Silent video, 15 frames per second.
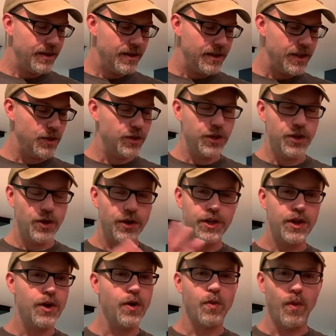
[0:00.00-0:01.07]
you
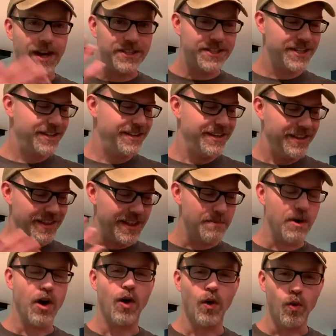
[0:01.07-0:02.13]
don't want them
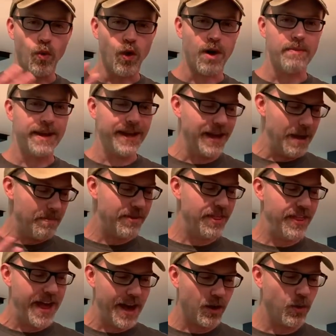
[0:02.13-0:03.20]
all warming up
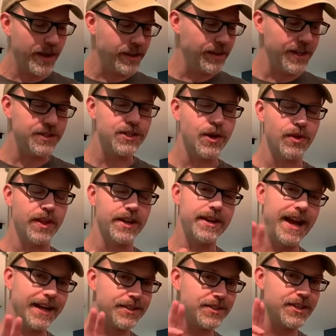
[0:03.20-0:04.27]
that quickly. So the
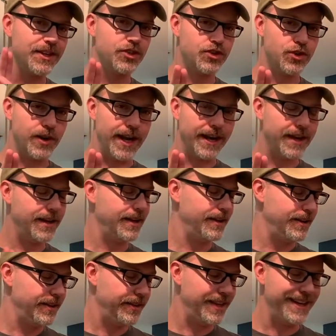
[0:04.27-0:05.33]
next trick,
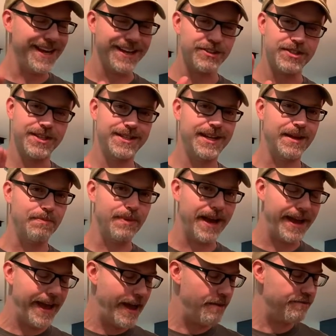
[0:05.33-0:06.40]
the next tip I
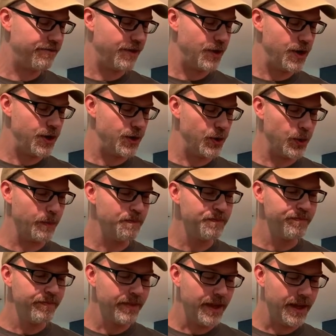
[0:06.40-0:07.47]
have for you
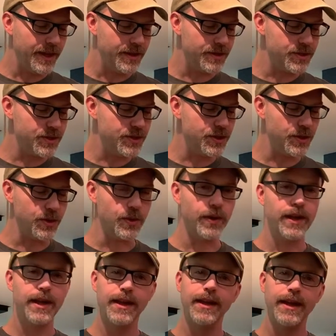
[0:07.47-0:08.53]
is to,
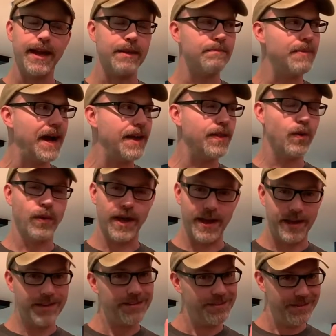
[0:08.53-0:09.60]
and by the
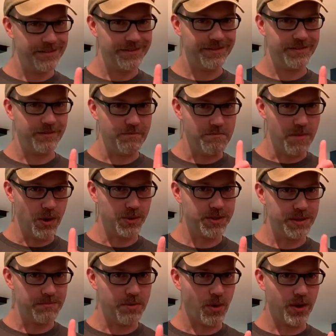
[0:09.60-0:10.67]
way, most
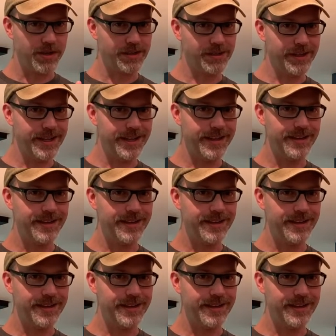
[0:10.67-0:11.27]
importantly,